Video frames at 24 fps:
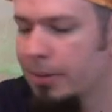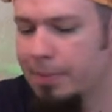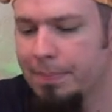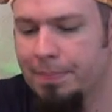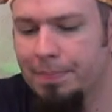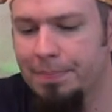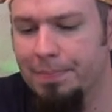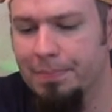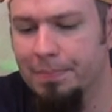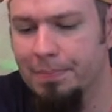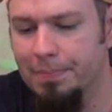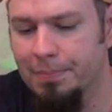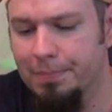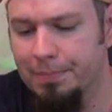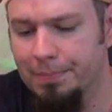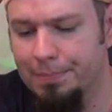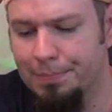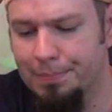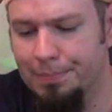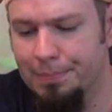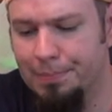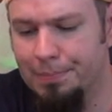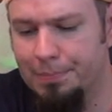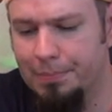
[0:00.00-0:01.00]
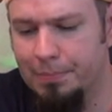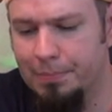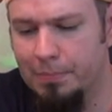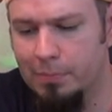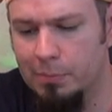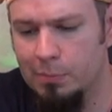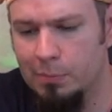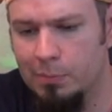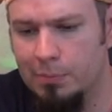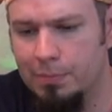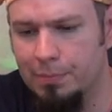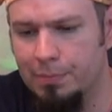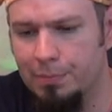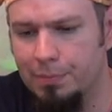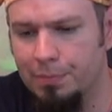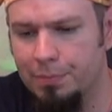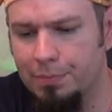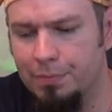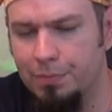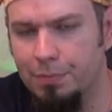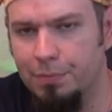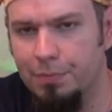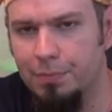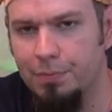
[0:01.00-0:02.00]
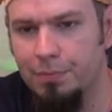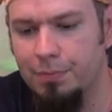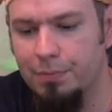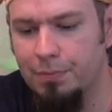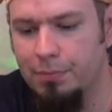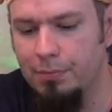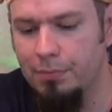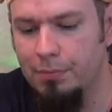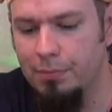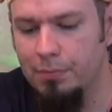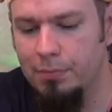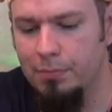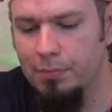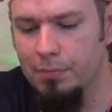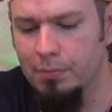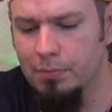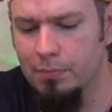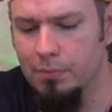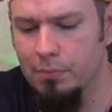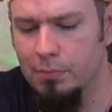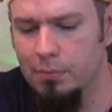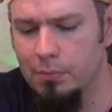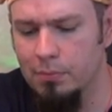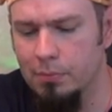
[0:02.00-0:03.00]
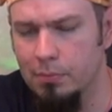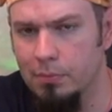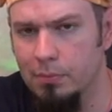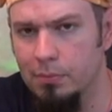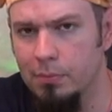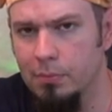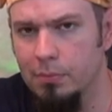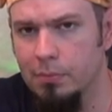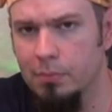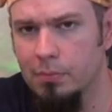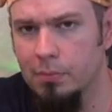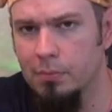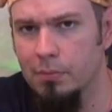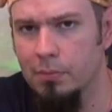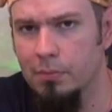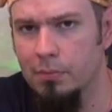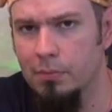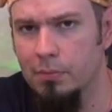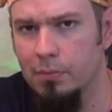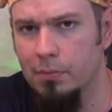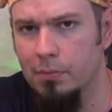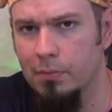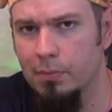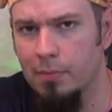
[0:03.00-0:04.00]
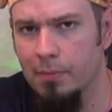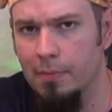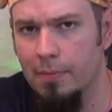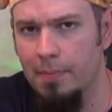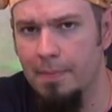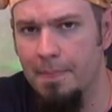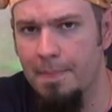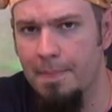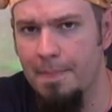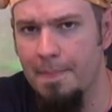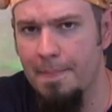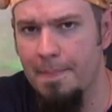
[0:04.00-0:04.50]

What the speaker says: (not speaking)